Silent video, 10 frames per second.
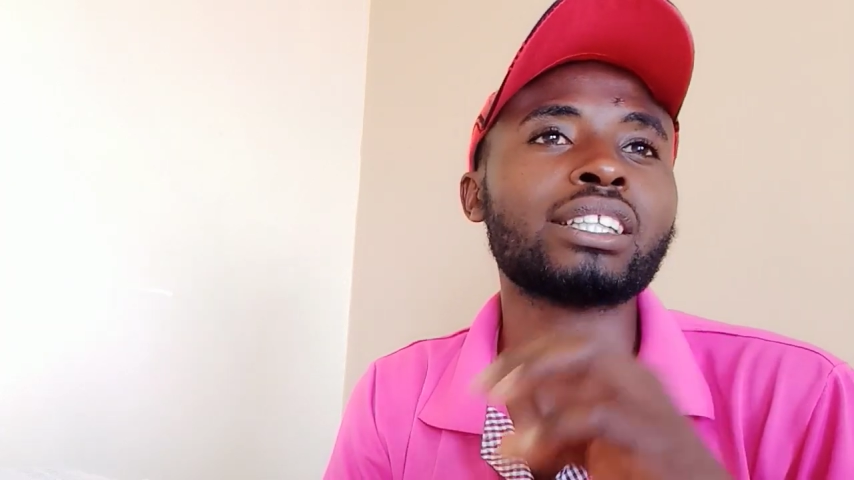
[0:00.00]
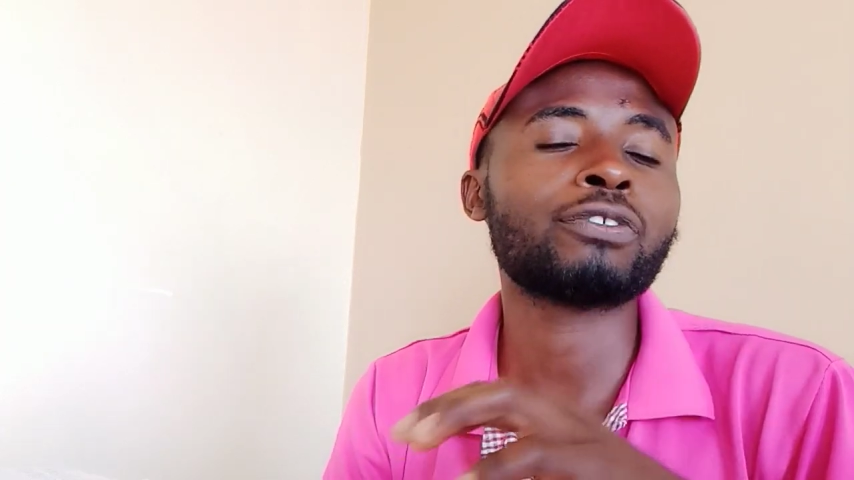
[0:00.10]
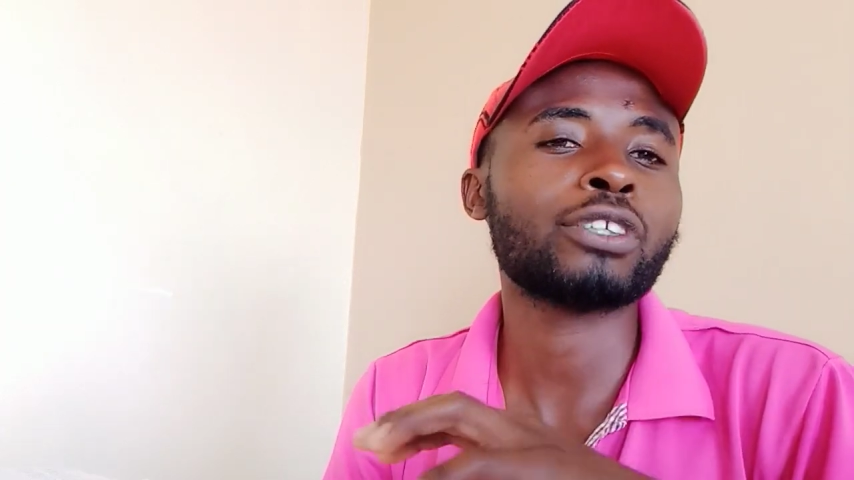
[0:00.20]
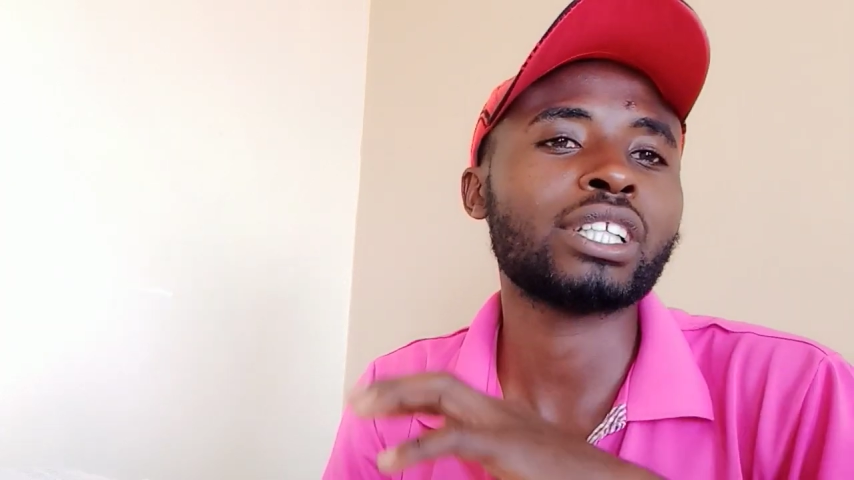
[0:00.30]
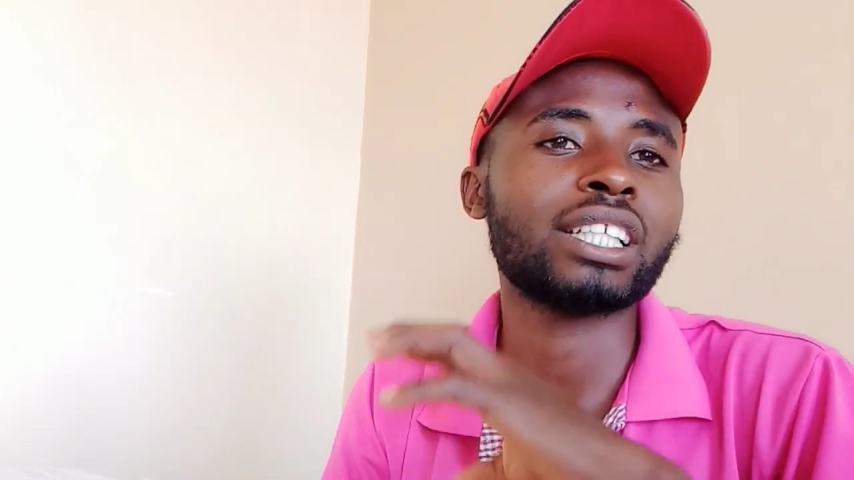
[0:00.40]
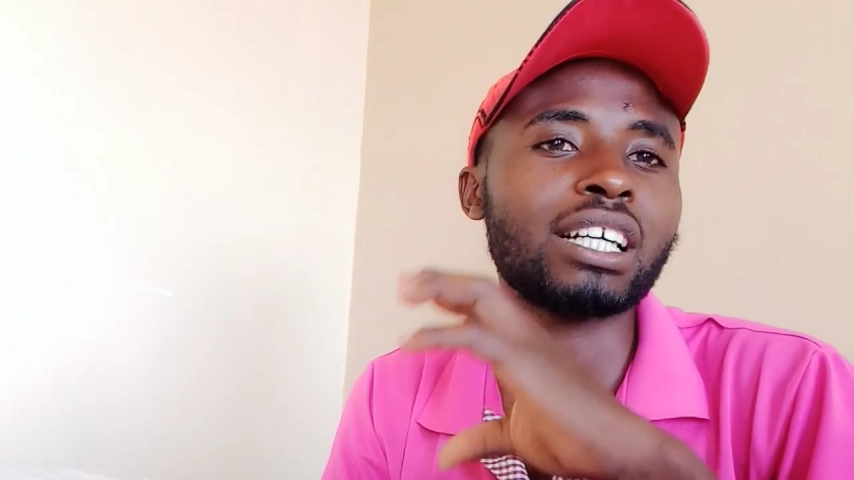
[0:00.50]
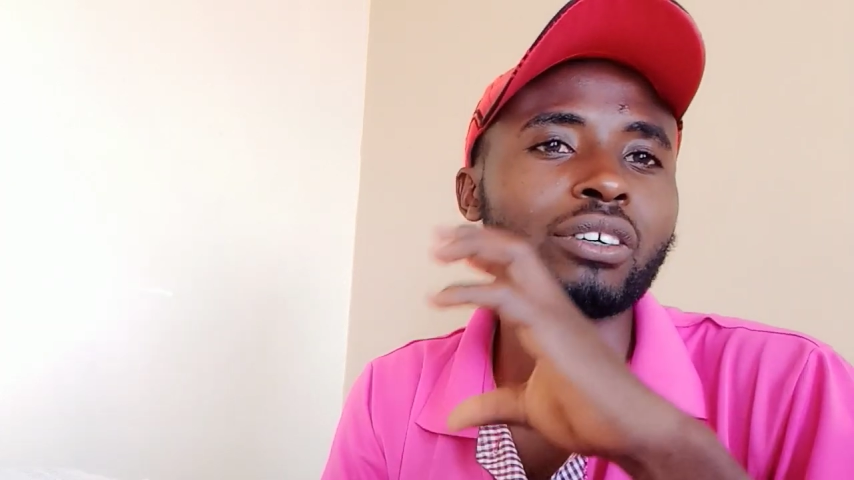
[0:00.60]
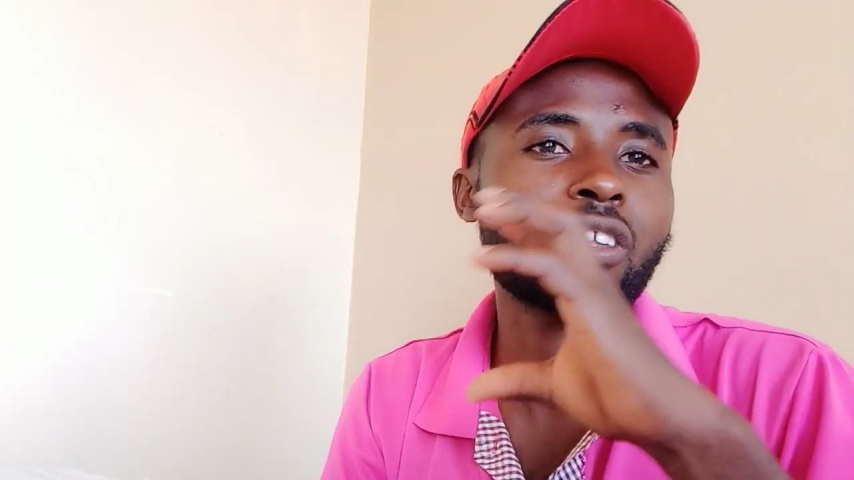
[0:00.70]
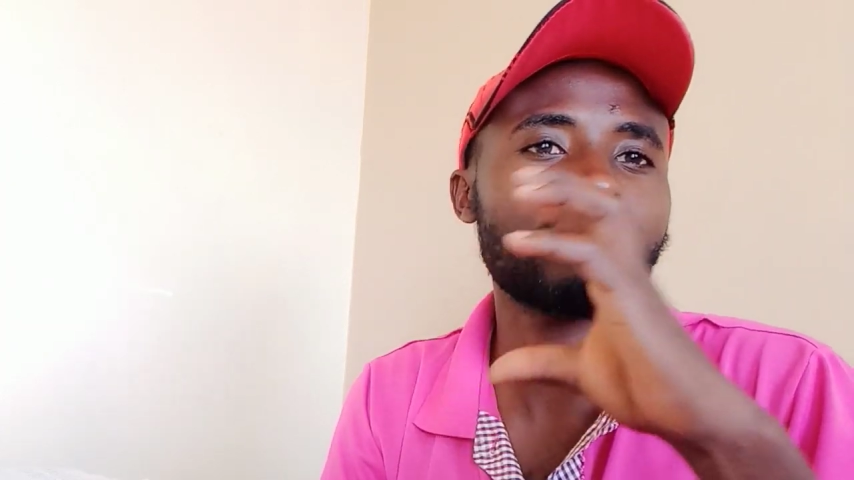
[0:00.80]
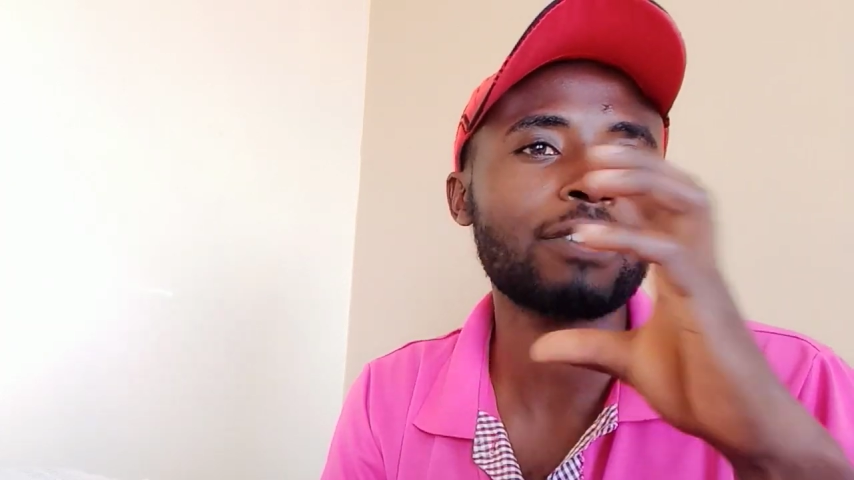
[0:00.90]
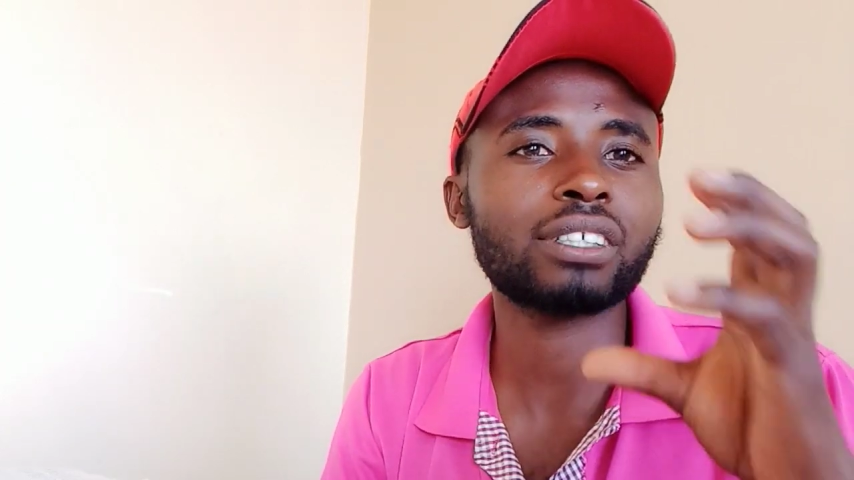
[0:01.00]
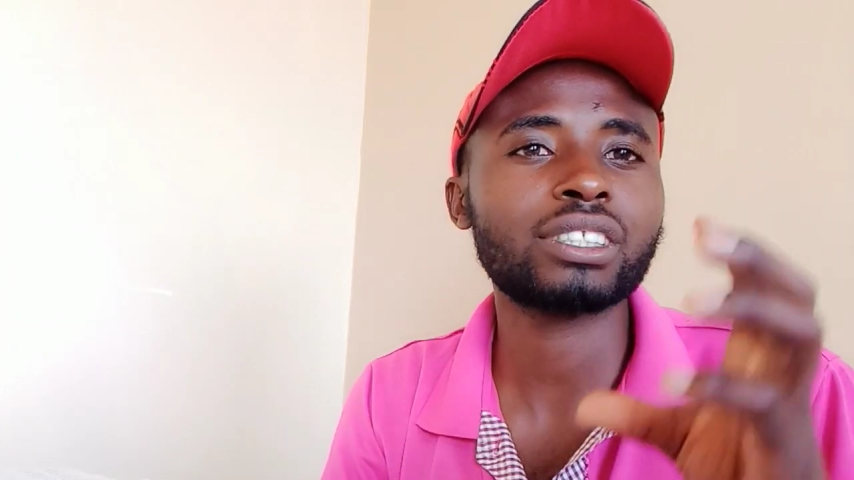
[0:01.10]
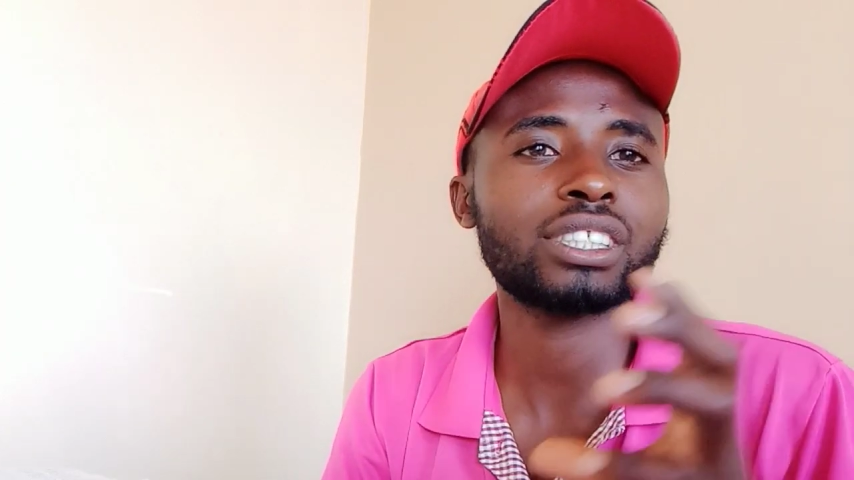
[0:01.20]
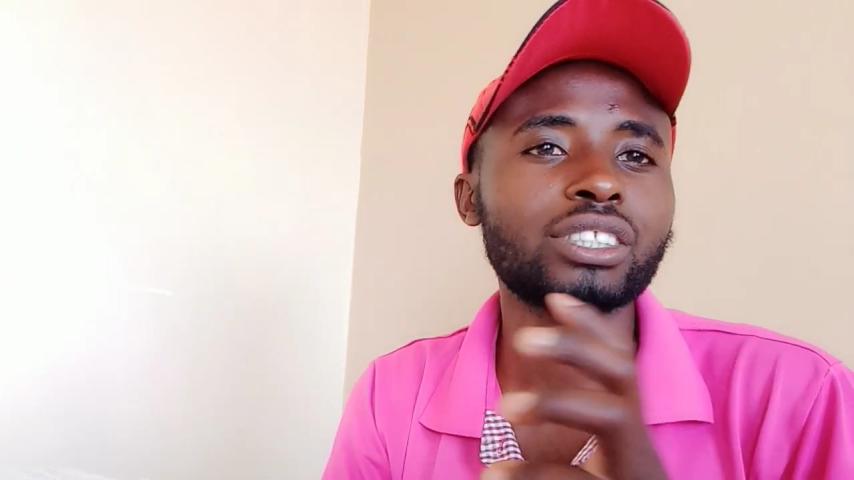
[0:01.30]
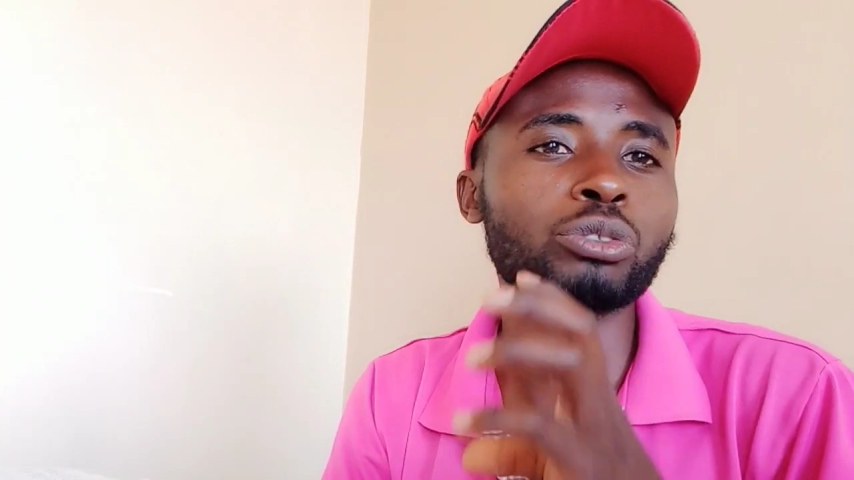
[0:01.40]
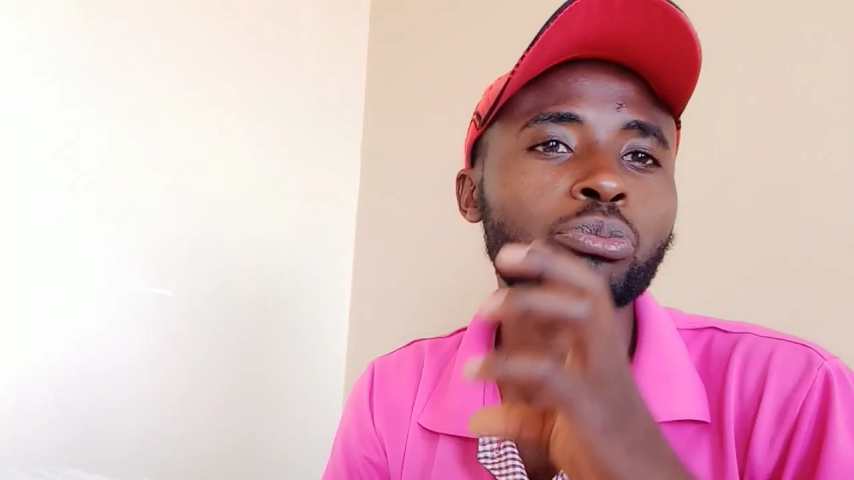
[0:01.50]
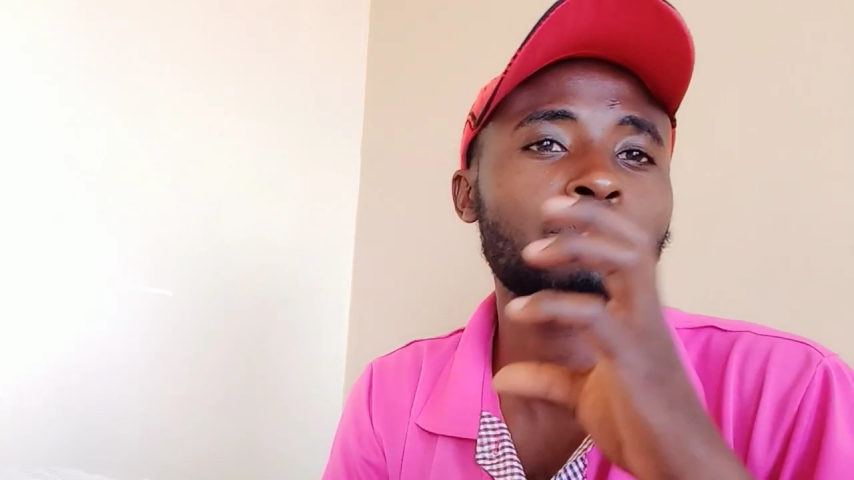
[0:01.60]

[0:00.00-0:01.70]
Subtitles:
for the factory to